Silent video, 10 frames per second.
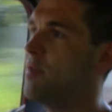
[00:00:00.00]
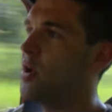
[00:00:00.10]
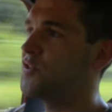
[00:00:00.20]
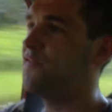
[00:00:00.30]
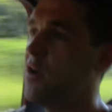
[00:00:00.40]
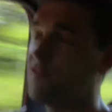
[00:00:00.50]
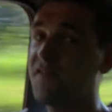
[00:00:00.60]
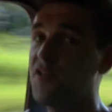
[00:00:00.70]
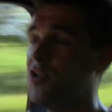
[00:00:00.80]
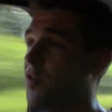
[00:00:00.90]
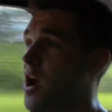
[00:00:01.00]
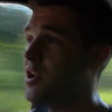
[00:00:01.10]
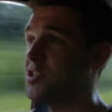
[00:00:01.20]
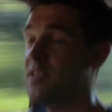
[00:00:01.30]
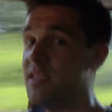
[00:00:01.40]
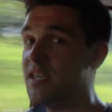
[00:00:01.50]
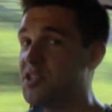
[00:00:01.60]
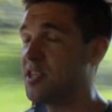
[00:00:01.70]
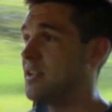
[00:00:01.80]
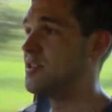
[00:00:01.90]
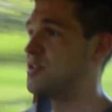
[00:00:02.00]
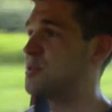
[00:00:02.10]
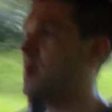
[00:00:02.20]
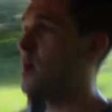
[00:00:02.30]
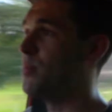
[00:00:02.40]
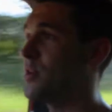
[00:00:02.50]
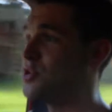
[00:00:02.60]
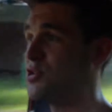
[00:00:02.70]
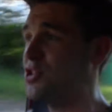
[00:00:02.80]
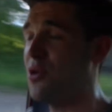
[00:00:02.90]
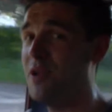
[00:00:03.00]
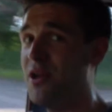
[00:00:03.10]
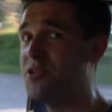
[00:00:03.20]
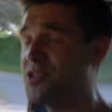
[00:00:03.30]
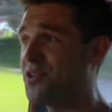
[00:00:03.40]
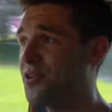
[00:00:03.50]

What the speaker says: much felt through your arse in these things as well, because you're so low to the